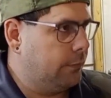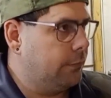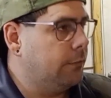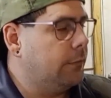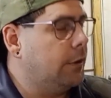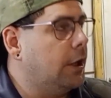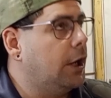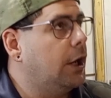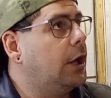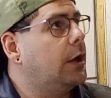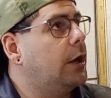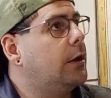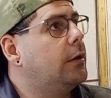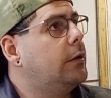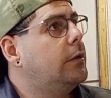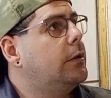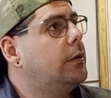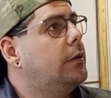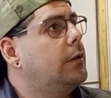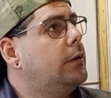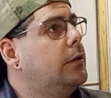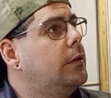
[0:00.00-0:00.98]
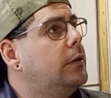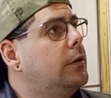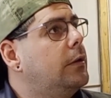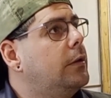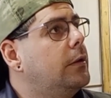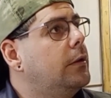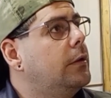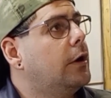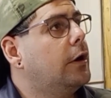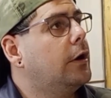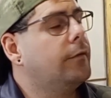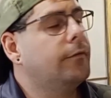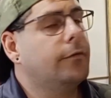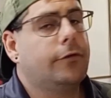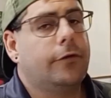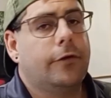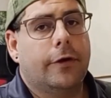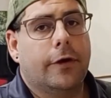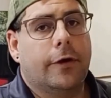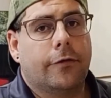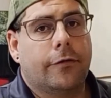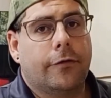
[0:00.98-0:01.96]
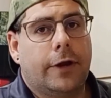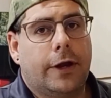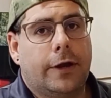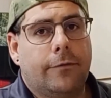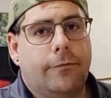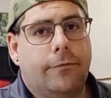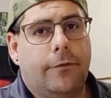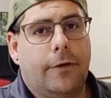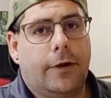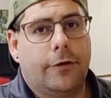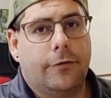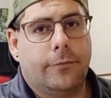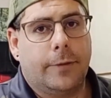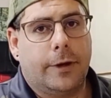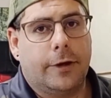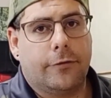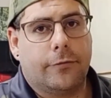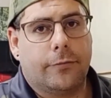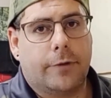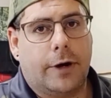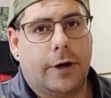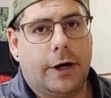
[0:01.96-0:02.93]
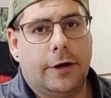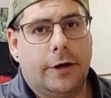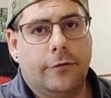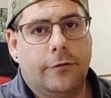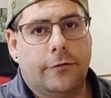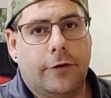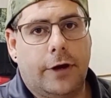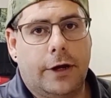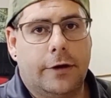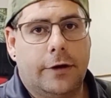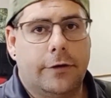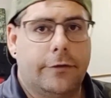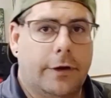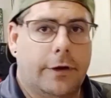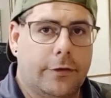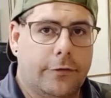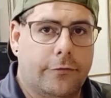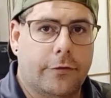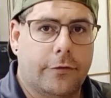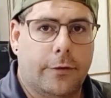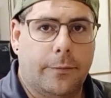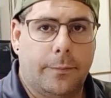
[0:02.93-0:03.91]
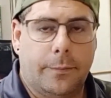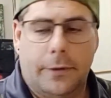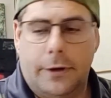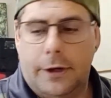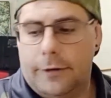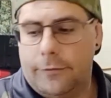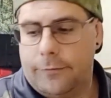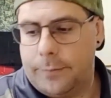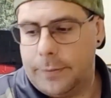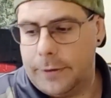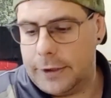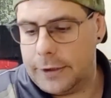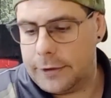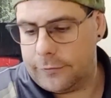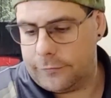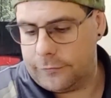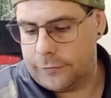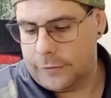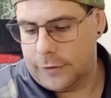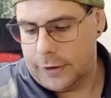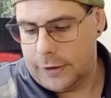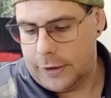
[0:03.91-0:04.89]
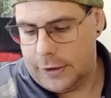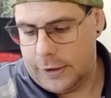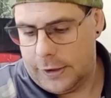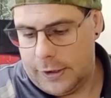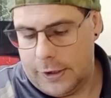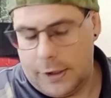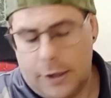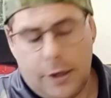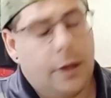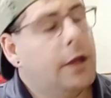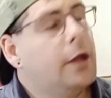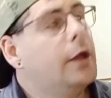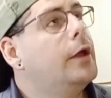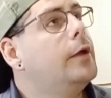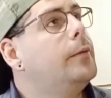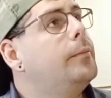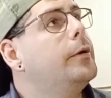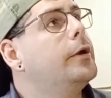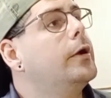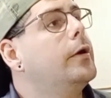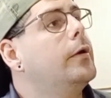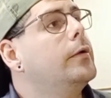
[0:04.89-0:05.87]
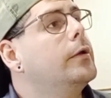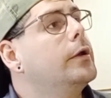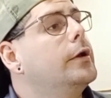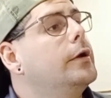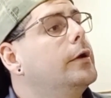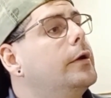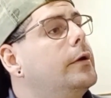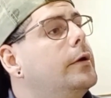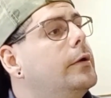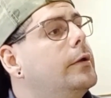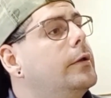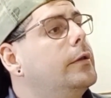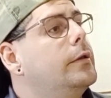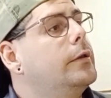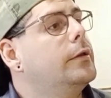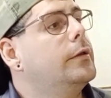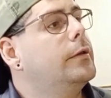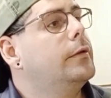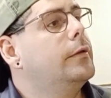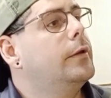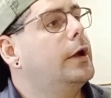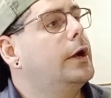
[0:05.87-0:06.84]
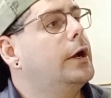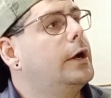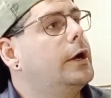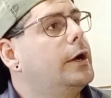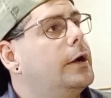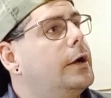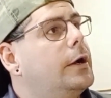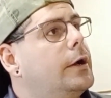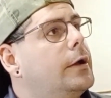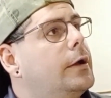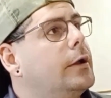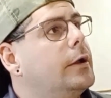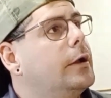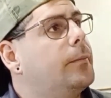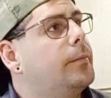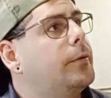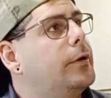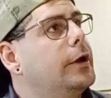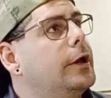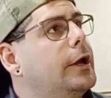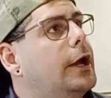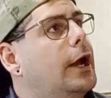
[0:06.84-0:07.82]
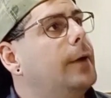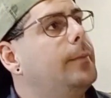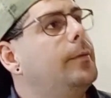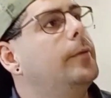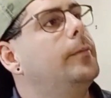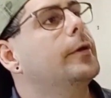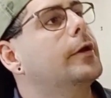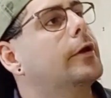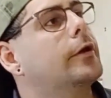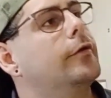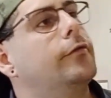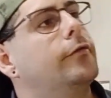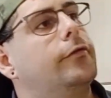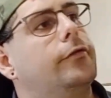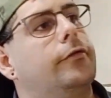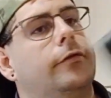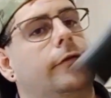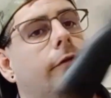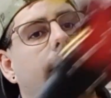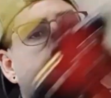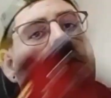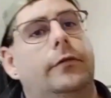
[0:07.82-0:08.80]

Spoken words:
Yeah, obviously it doesn't have as much range and it does drop FPS, but all in all, I'm pretty happy because